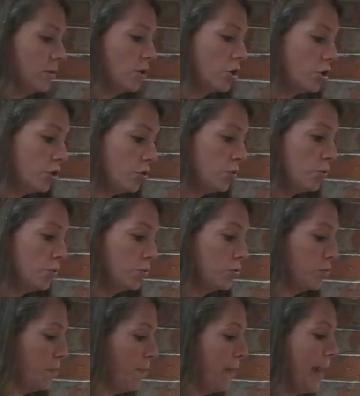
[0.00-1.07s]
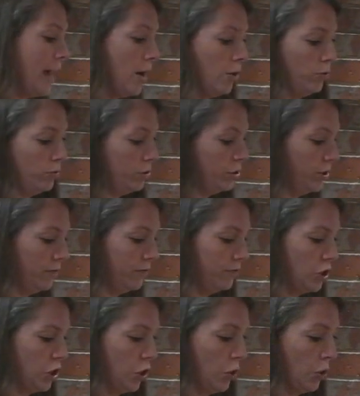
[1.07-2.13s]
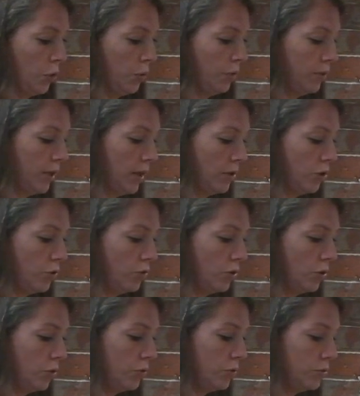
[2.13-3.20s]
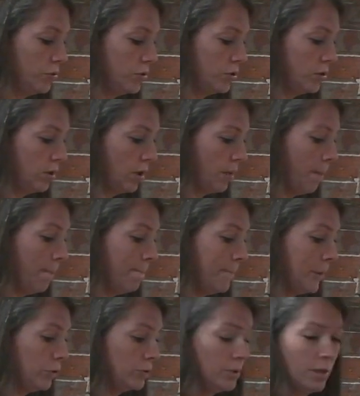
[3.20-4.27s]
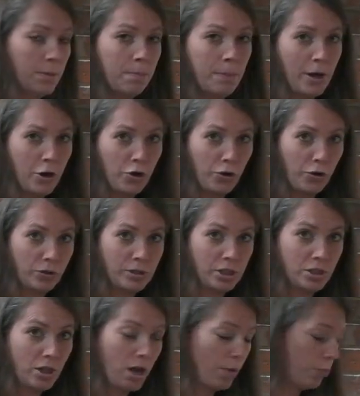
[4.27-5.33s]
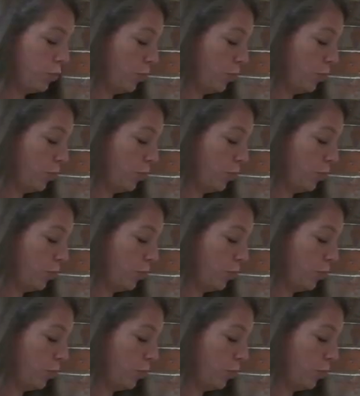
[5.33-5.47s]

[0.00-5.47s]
huge mounds of dough that you used melted butter to top